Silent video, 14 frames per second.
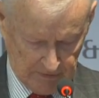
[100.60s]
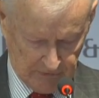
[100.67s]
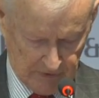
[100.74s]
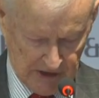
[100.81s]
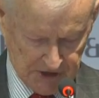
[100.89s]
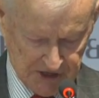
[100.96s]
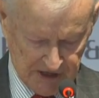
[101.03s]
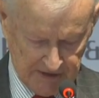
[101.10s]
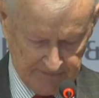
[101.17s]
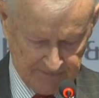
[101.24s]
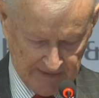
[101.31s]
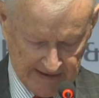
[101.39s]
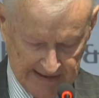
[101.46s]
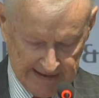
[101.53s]
Russia
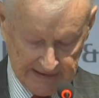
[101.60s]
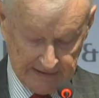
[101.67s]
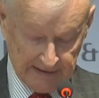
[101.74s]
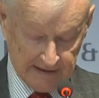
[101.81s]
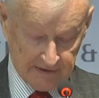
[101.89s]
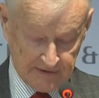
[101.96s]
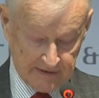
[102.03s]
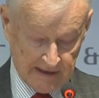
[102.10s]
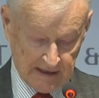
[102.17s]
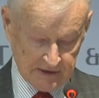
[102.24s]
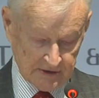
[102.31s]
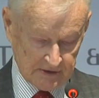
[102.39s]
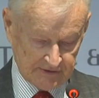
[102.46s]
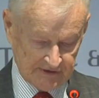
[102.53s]
and the
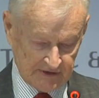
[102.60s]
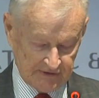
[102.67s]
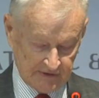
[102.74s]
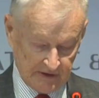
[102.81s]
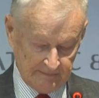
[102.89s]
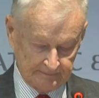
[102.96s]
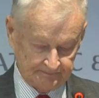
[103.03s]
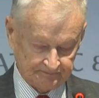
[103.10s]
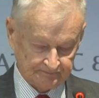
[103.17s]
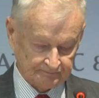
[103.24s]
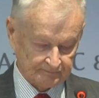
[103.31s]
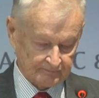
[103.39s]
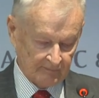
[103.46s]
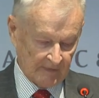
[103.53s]
international system.
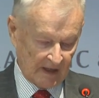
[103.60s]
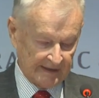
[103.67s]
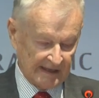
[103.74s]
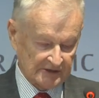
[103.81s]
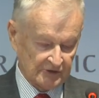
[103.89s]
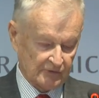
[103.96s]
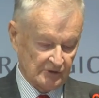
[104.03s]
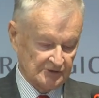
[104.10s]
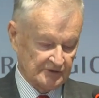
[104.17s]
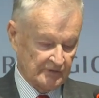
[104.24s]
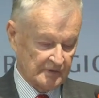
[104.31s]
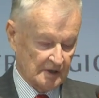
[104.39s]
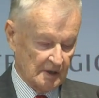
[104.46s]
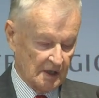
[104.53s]
And that's, of course, a
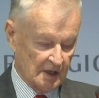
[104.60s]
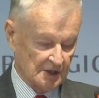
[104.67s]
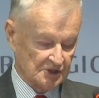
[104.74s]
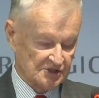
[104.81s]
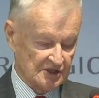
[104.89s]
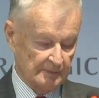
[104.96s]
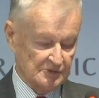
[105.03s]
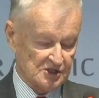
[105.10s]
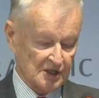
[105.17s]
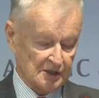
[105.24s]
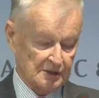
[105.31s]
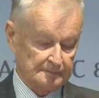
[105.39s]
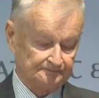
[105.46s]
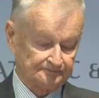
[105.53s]
very large
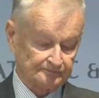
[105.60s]
subject.